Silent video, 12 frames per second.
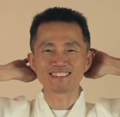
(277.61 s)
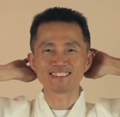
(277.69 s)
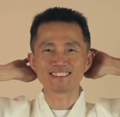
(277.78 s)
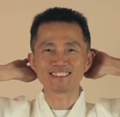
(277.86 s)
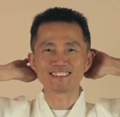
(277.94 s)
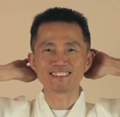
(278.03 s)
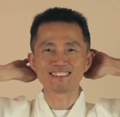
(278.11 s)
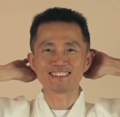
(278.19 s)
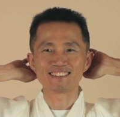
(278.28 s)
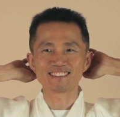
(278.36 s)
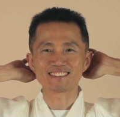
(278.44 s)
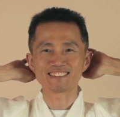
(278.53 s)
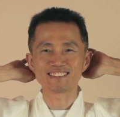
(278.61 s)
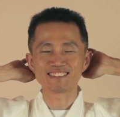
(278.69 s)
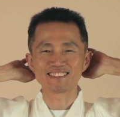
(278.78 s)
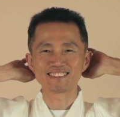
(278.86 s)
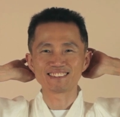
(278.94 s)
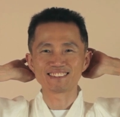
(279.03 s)

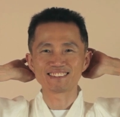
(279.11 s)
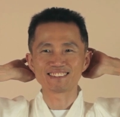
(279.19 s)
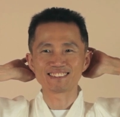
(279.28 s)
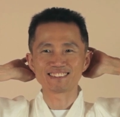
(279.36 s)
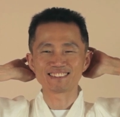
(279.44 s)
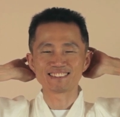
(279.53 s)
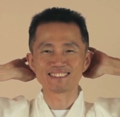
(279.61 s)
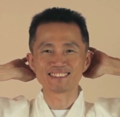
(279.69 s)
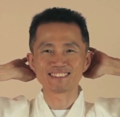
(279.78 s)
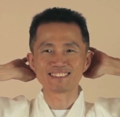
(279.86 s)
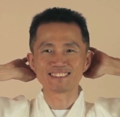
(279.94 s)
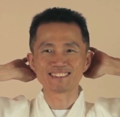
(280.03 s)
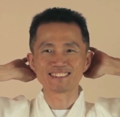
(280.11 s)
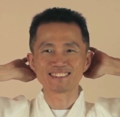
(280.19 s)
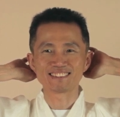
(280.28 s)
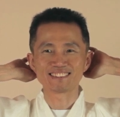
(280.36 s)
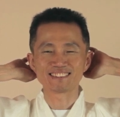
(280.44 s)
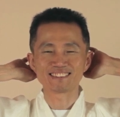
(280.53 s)

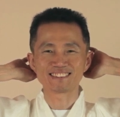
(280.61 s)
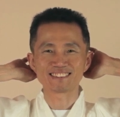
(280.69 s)
Nobody speaks.